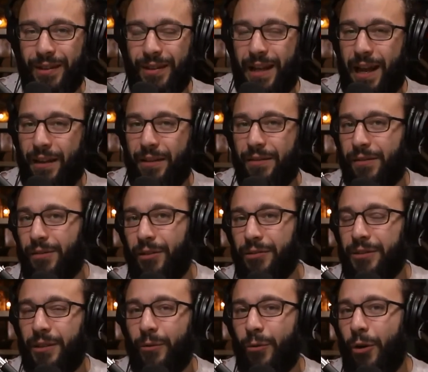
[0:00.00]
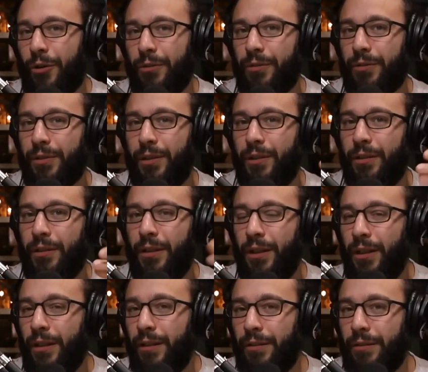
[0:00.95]
yeah, salty water is going to
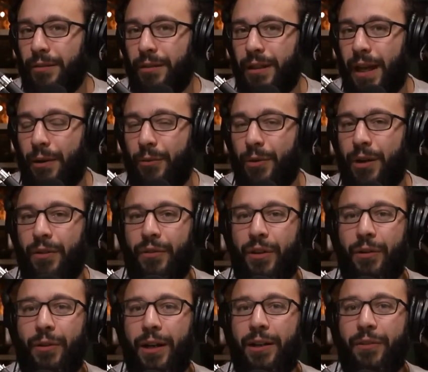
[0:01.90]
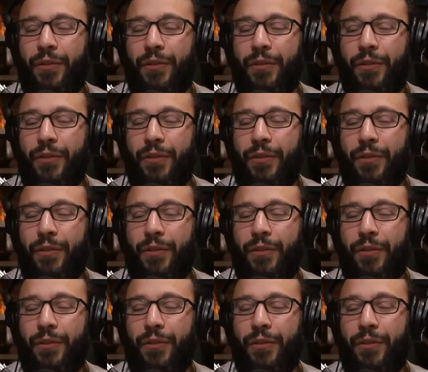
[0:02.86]
get rid of it, right?